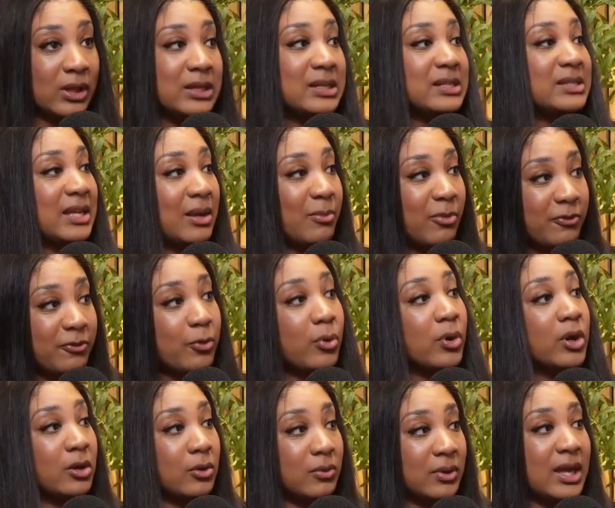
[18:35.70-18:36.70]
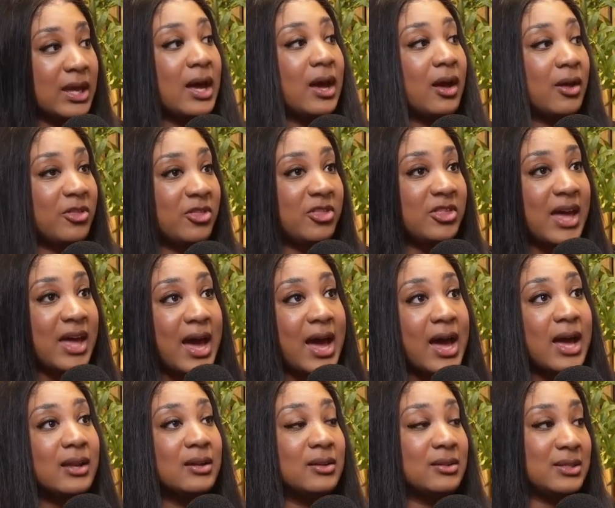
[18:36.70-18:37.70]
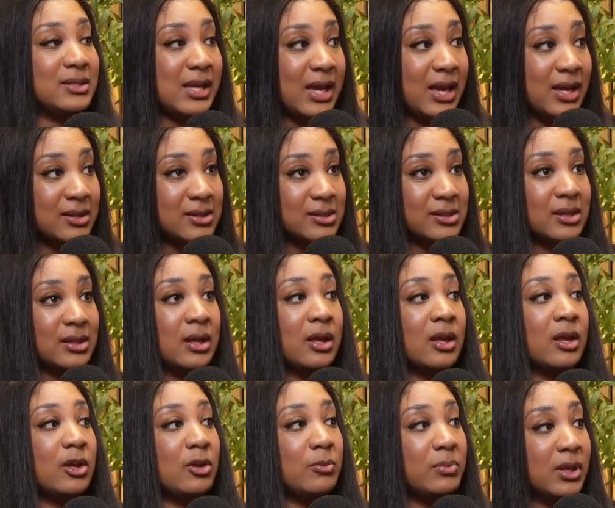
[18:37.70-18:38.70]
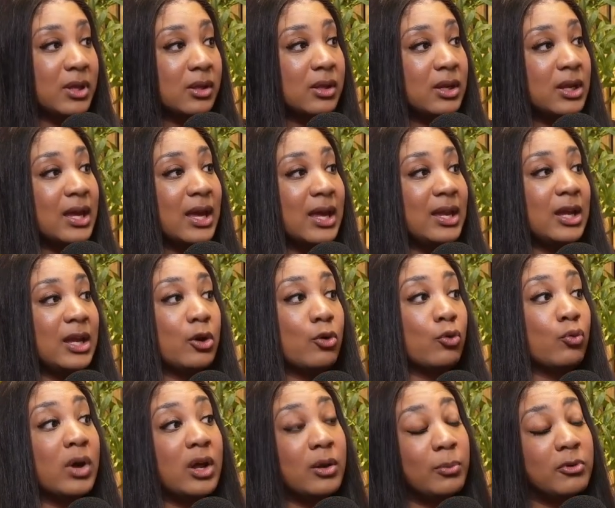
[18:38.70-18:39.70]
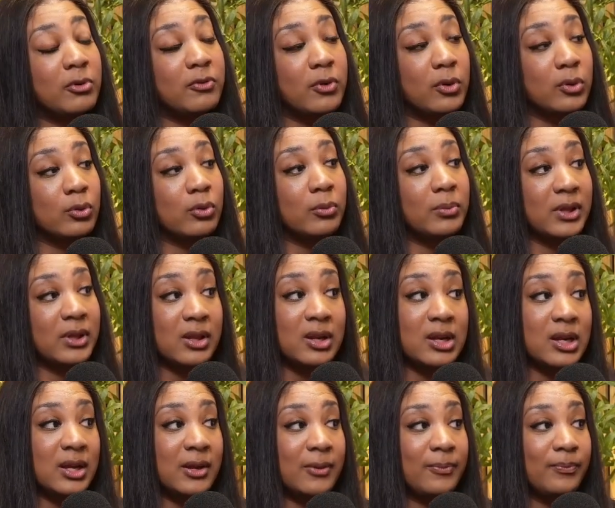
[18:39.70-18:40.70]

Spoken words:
to stand before you. Yeah. That takes humility and incredible vulnerability.